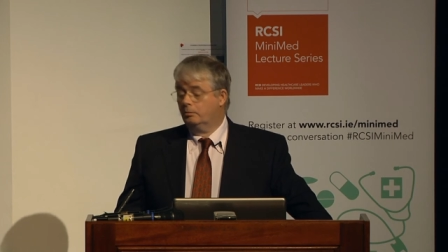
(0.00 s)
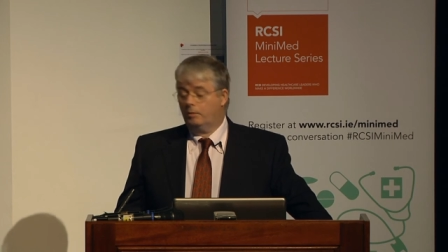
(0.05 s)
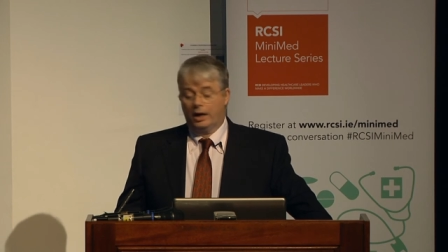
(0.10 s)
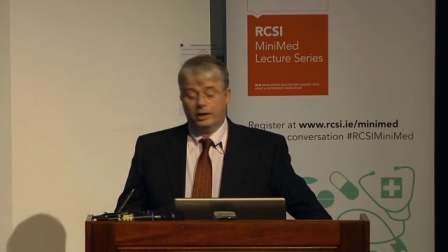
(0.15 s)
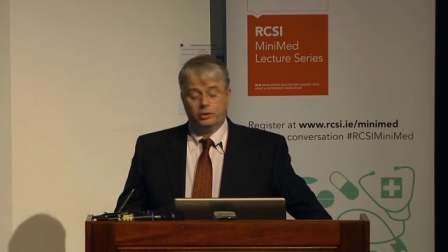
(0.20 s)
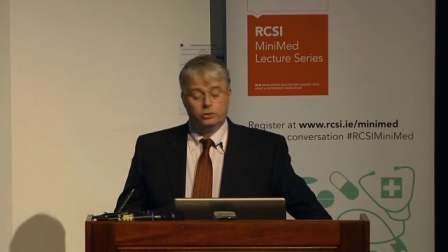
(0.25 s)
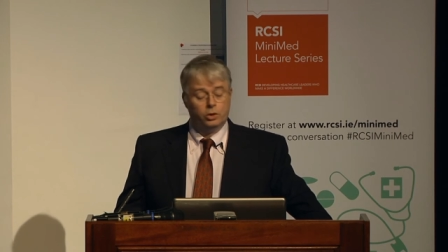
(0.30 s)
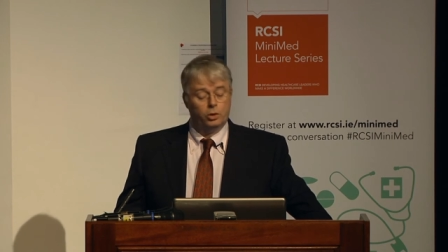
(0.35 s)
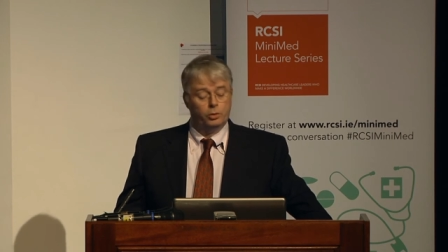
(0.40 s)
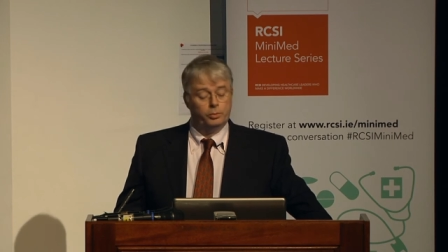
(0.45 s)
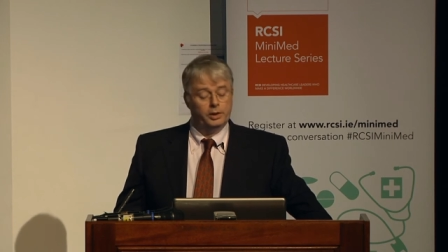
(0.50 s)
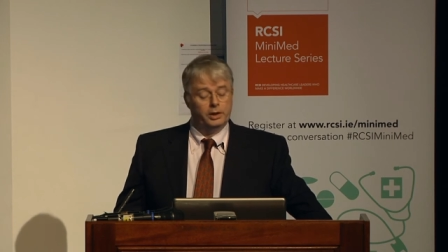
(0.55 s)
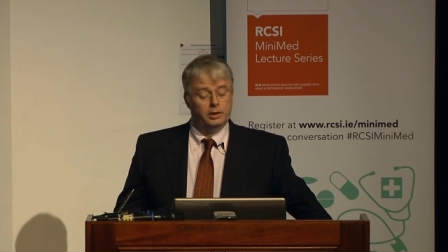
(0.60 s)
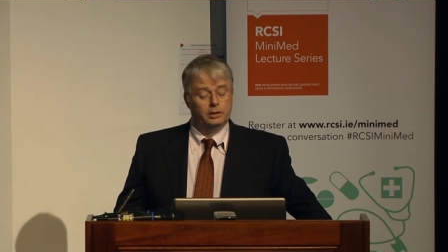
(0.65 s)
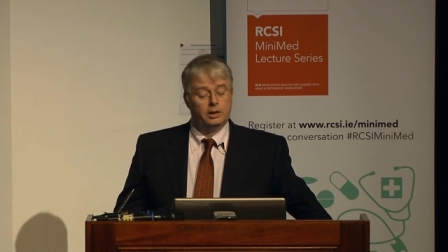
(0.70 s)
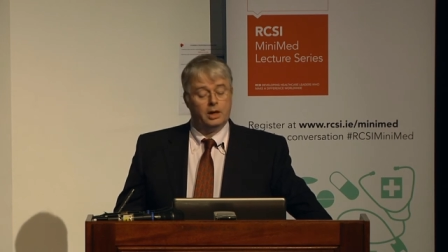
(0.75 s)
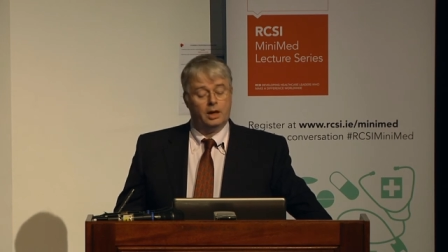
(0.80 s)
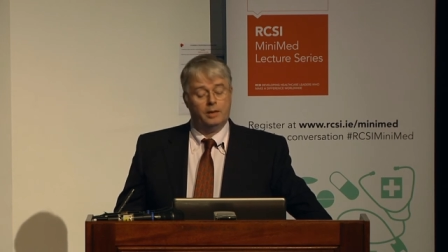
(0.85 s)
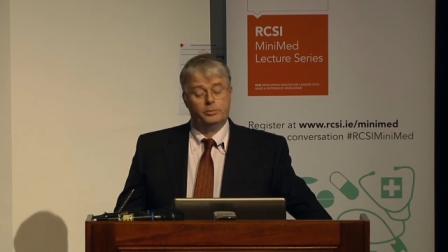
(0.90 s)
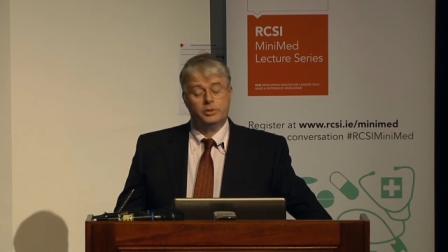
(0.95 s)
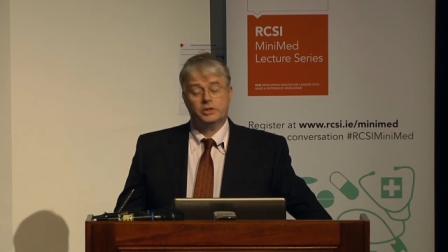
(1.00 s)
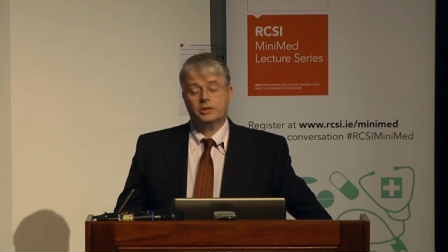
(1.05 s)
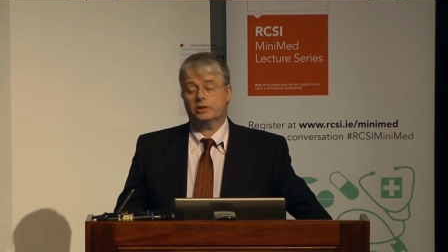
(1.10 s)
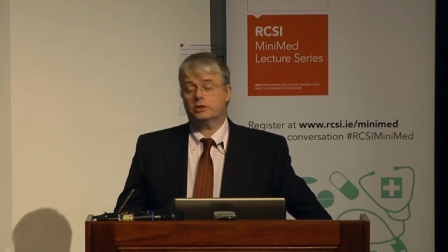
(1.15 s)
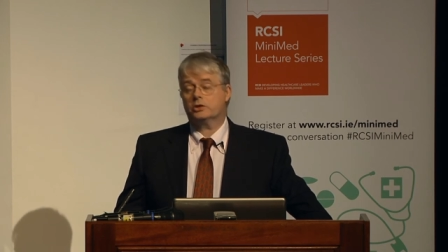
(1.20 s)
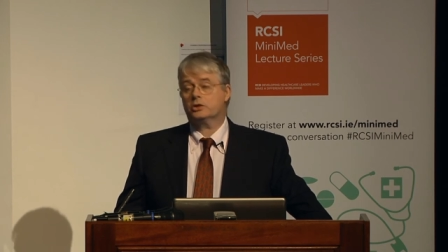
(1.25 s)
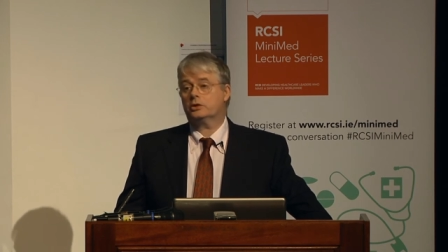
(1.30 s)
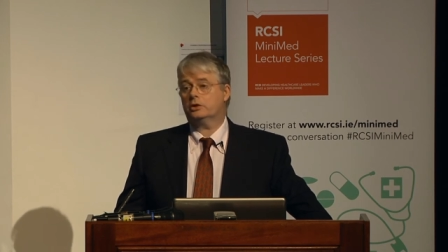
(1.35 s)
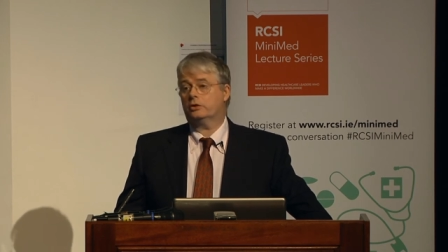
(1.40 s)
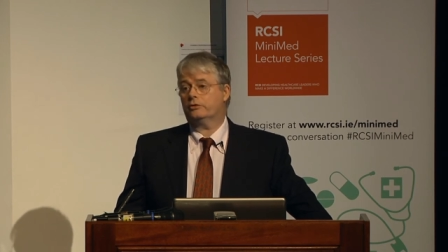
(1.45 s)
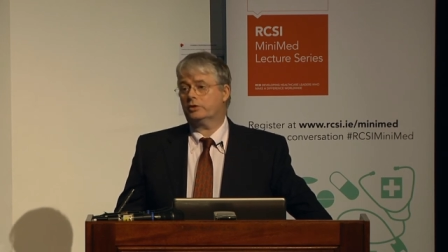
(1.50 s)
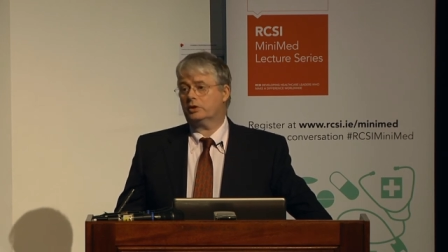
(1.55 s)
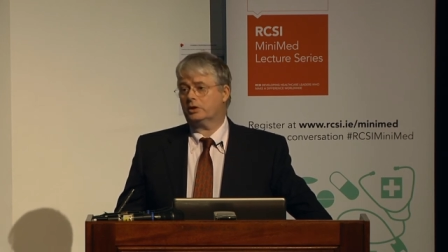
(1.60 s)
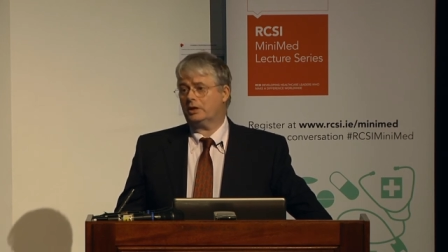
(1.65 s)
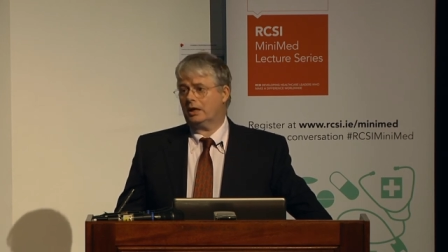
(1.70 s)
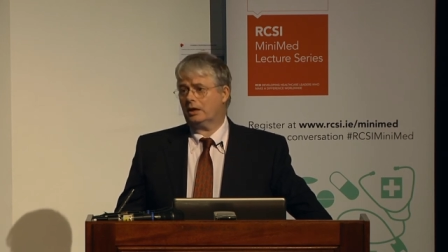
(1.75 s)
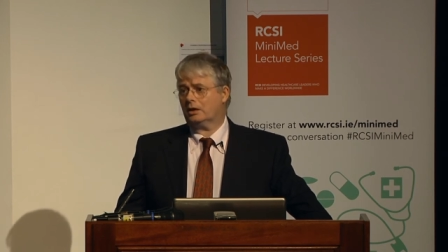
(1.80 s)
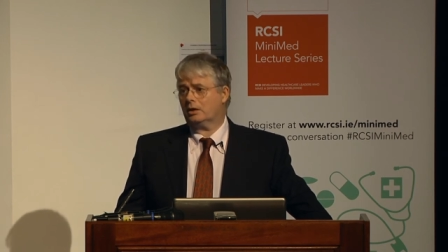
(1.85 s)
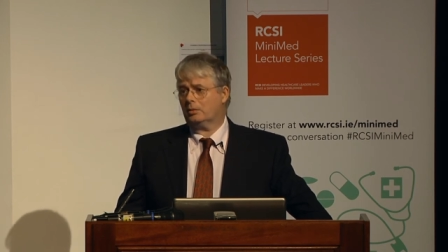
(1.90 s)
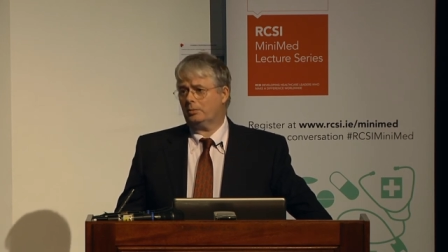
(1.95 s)
microbial composition of the
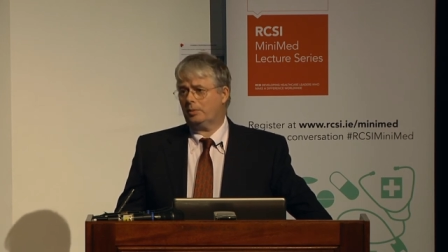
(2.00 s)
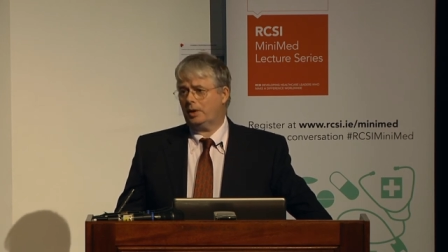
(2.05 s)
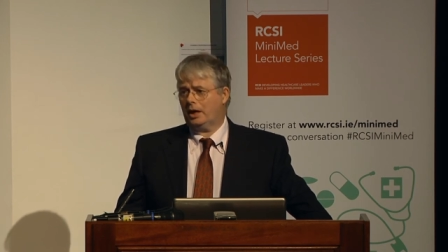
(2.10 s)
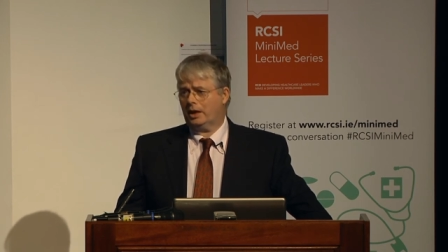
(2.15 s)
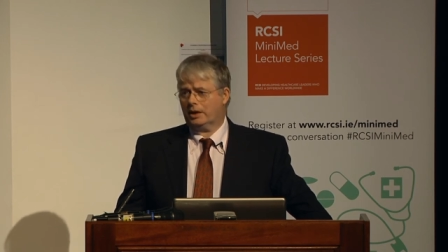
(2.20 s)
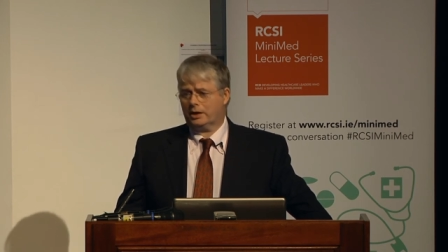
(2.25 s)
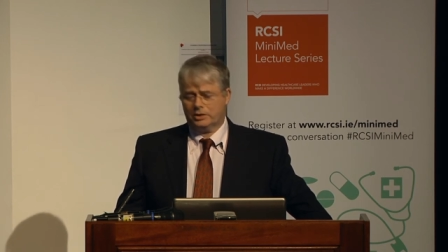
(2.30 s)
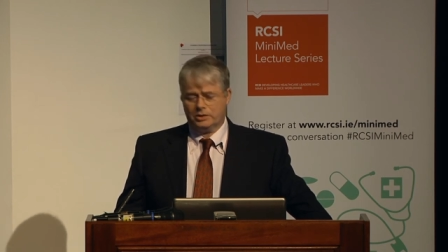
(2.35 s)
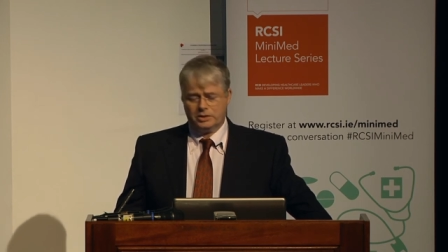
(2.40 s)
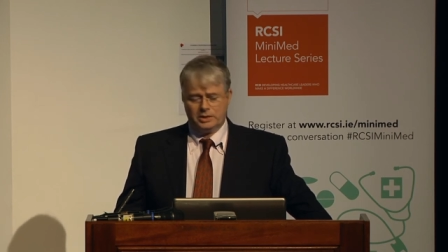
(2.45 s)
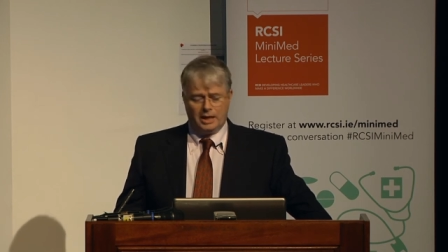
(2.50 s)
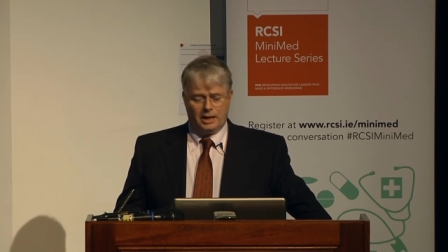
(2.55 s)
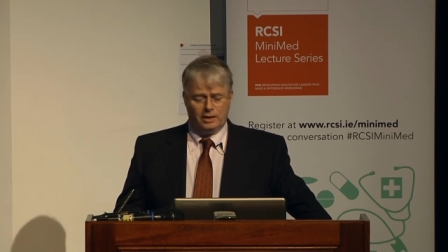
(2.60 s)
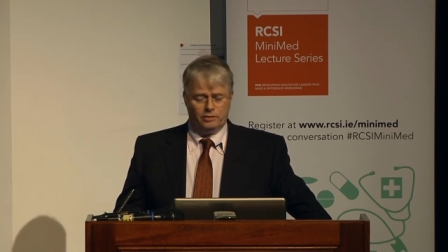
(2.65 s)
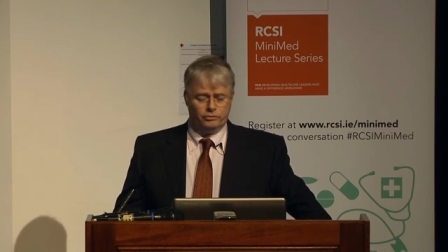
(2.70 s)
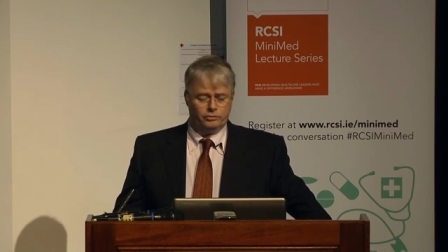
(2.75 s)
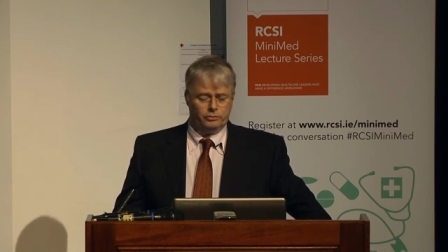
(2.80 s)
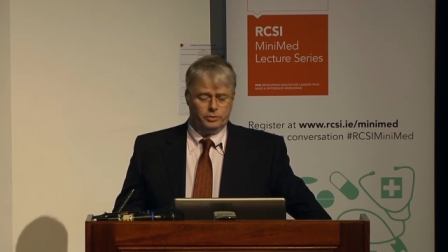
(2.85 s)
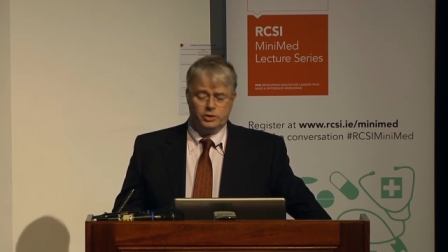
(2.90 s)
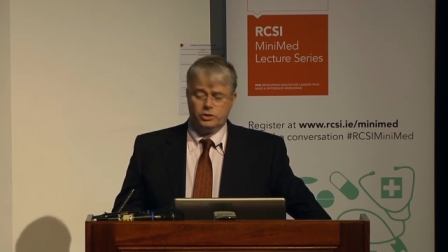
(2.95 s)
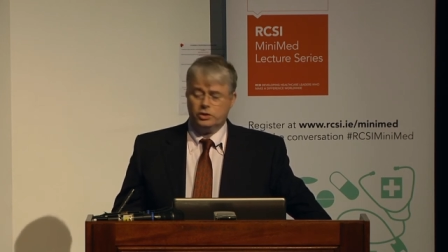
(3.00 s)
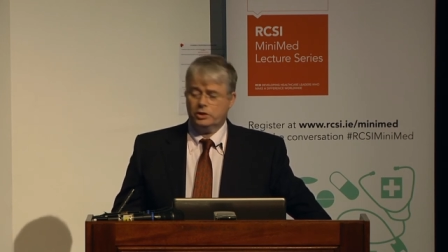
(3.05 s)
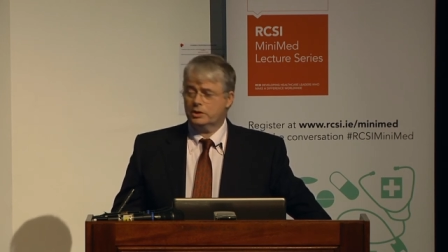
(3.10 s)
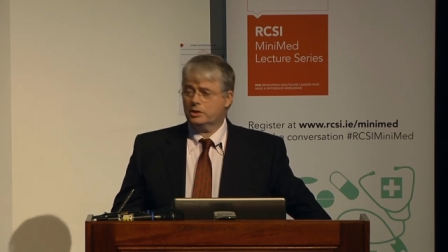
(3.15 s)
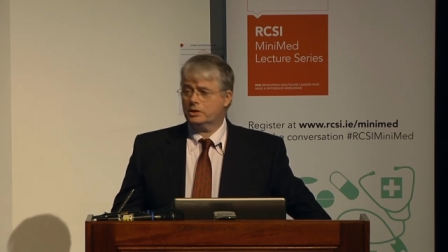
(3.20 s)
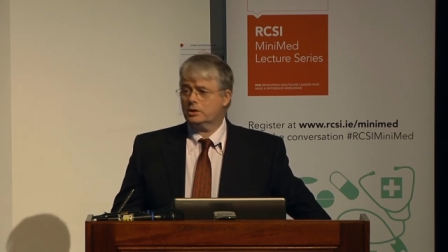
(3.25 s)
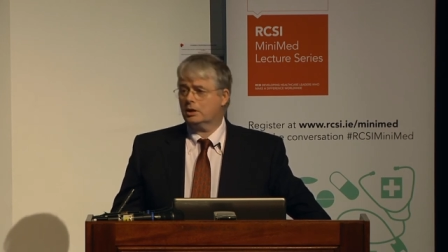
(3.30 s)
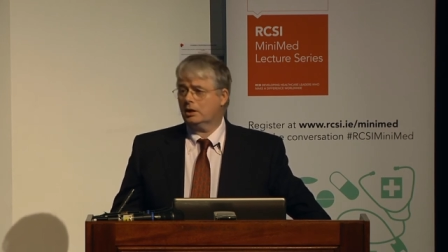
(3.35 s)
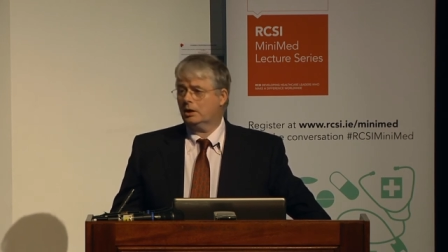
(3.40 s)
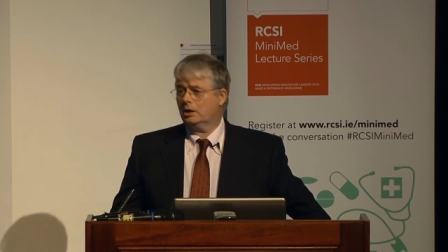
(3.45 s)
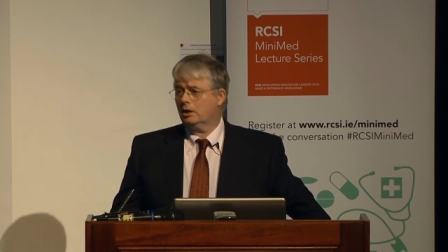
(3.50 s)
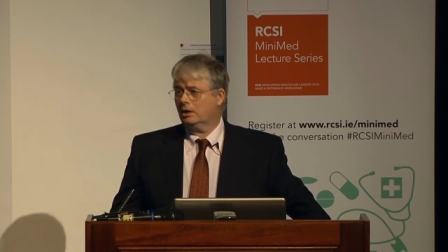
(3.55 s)
dental plaque itself, which is